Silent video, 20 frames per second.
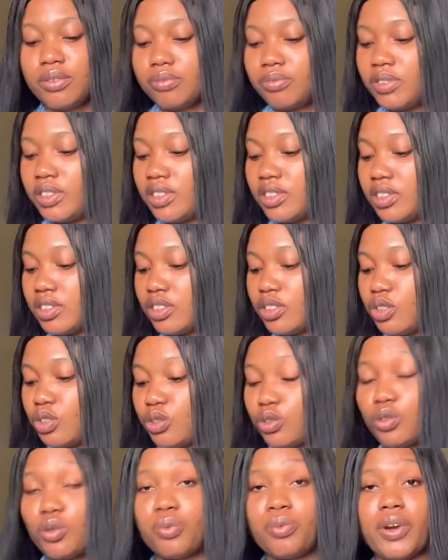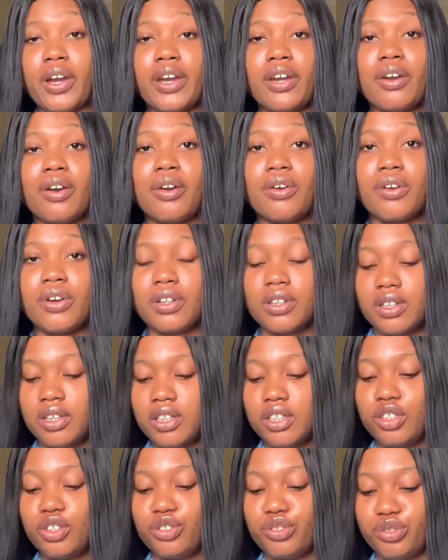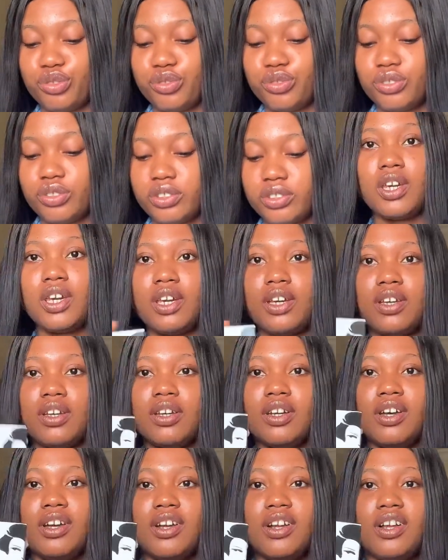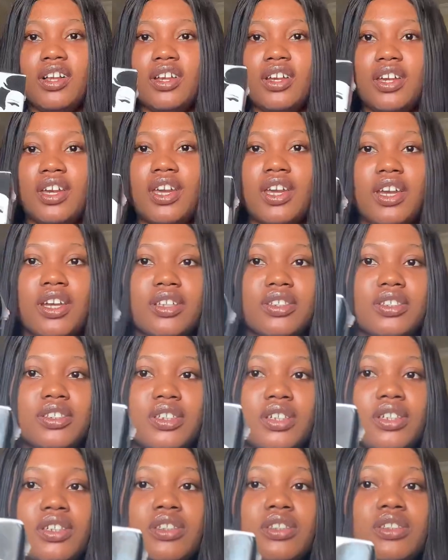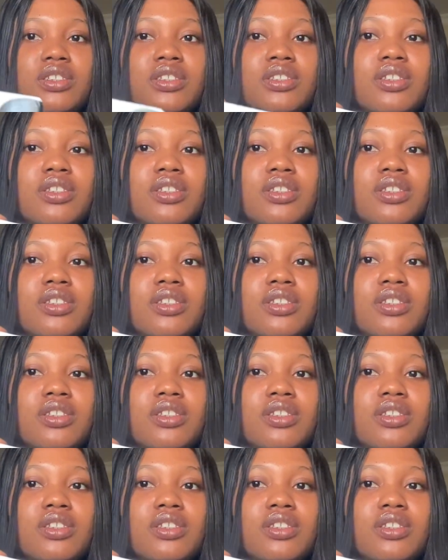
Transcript: This is the soap I currently use. Here's it.